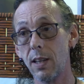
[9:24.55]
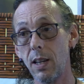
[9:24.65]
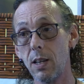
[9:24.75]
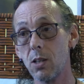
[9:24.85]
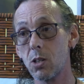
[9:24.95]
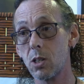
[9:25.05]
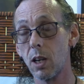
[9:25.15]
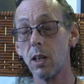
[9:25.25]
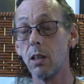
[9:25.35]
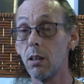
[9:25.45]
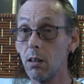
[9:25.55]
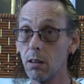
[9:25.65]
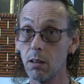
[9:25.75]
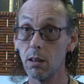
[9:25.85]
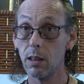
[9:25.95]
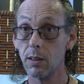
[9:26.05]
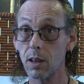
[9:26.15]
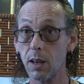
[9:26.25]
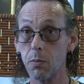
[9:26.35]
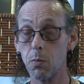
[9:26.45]
is the
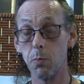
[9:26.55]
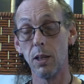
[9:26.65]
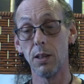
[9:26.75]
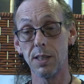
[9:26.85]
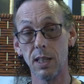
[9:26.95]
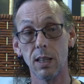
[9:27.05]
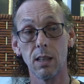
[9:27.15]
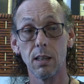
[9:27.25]
cutting ability.